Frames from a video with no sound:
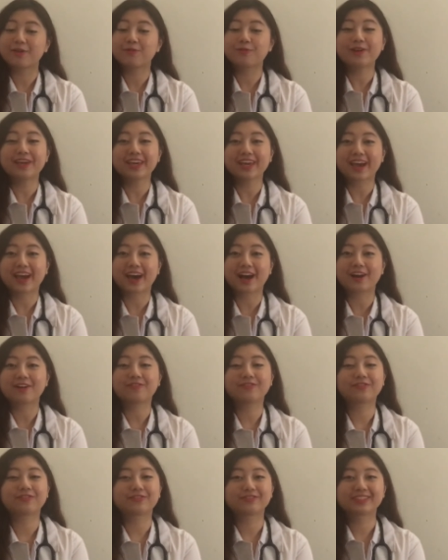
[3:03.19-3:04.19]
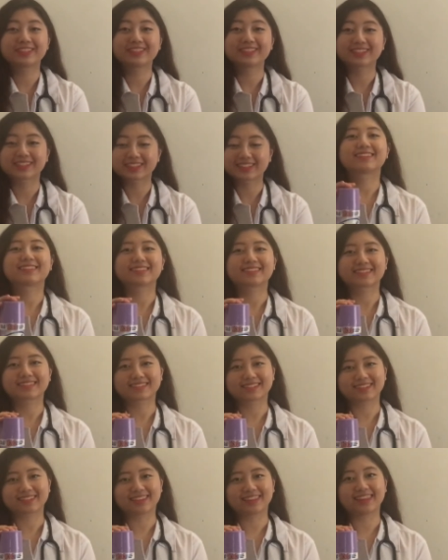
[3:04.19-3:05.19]
we have
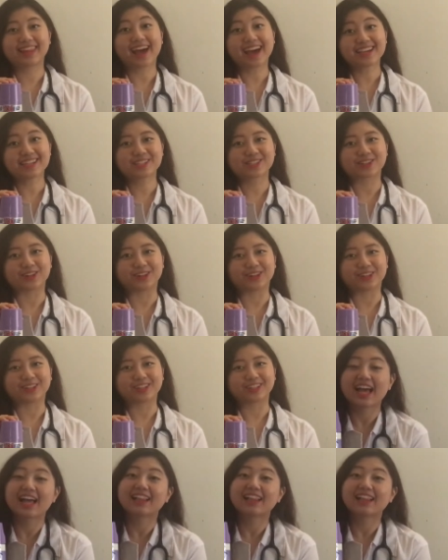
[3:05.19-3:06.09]
Lysol.